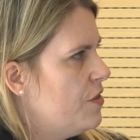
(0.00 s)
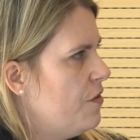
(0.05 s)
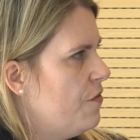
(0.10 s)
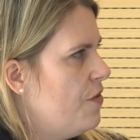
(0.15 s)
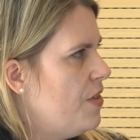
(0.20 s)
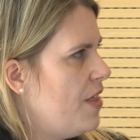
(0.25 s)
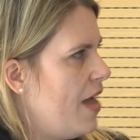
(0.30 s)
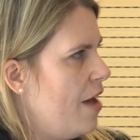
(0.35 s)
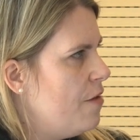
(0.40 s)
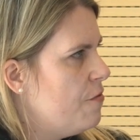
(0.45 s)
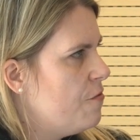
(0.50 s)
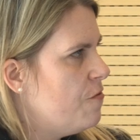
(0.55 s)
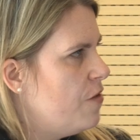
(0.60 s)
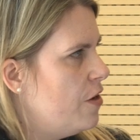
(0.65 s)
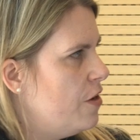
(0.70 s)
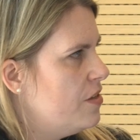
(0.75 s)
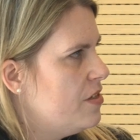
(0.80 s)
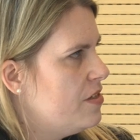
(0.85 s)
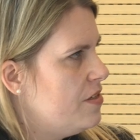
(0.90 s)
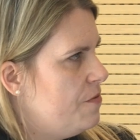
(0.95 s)
So for that
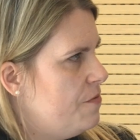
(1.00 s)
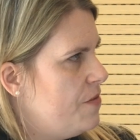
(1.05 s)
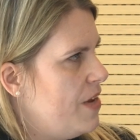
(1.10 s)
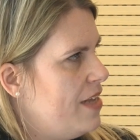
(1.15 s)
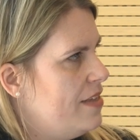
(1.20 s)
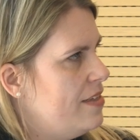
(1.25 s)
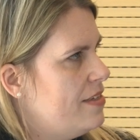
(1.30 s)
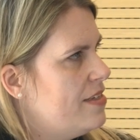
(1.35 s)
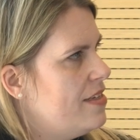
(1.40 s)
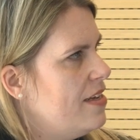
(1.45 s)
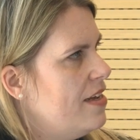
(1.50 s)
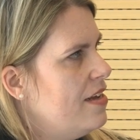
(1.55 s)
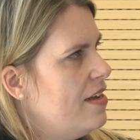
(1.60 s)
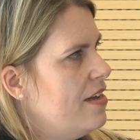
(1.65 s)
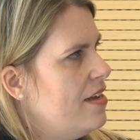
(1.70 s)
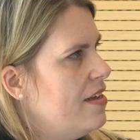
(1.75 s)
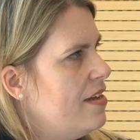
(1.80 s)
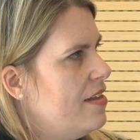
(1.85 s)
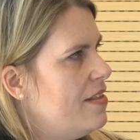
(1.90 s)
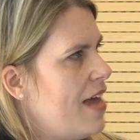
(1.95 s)
first offence,
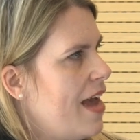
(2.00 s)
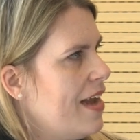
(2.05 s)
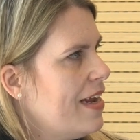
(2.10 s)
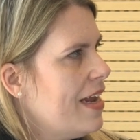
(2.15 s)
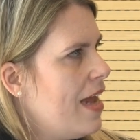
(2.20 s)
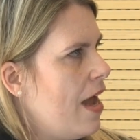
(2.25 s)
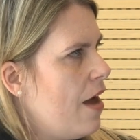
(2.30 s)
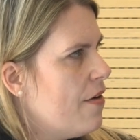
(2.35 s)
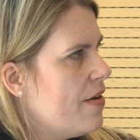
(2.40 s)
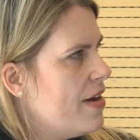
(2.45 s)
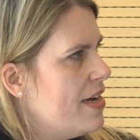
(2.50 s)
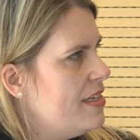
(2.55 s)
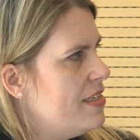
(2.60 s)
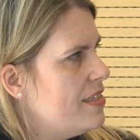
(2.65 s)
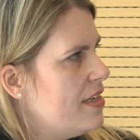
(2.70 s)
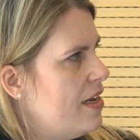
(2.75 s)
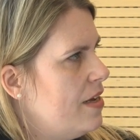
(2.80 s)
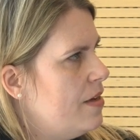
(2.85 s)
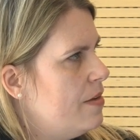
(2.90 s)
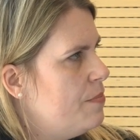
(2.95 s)
that
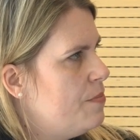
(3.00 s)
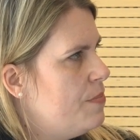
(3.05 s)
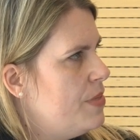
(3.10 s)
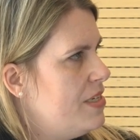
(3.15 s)
carries a